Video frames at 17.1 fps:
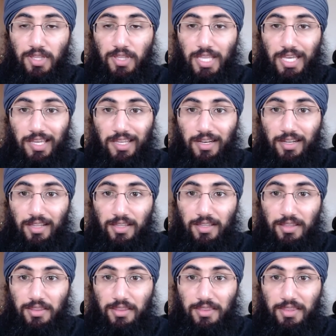that
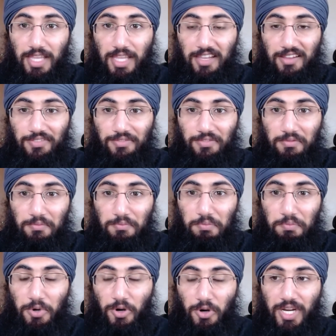they've
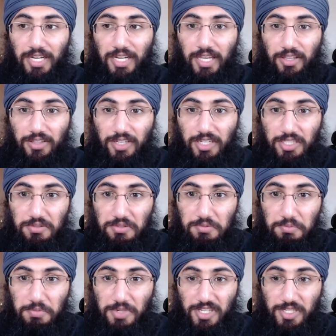broken down their
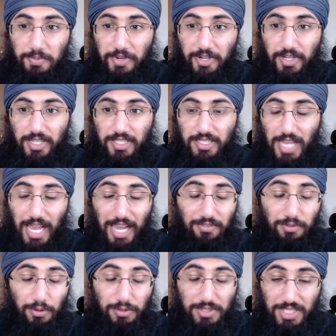spirits,
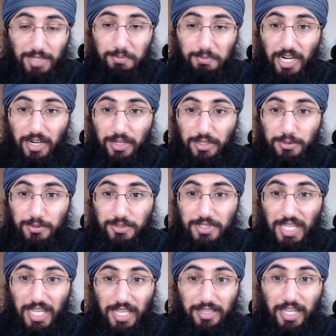I've known some
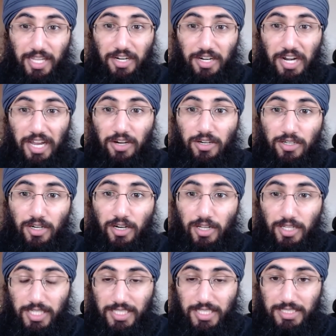Kharkus that are
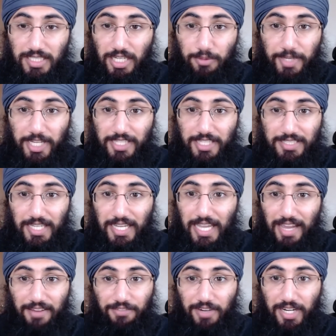alcoholics now because they
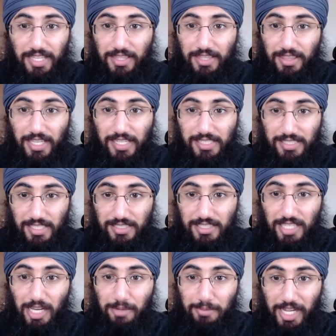can't forget the things they
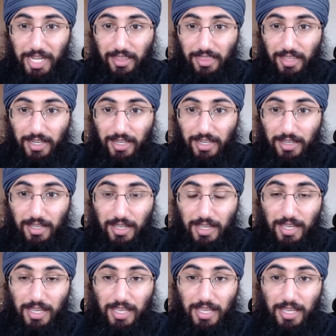saw back then.
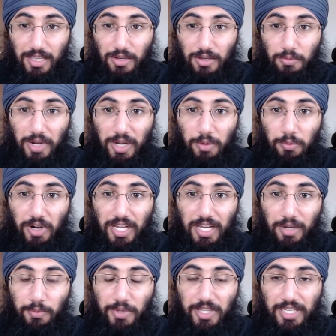When we're
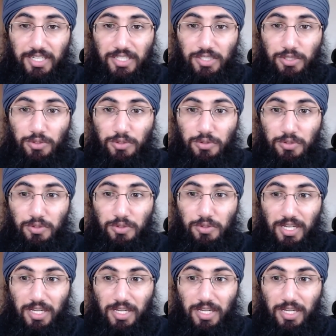not willing to,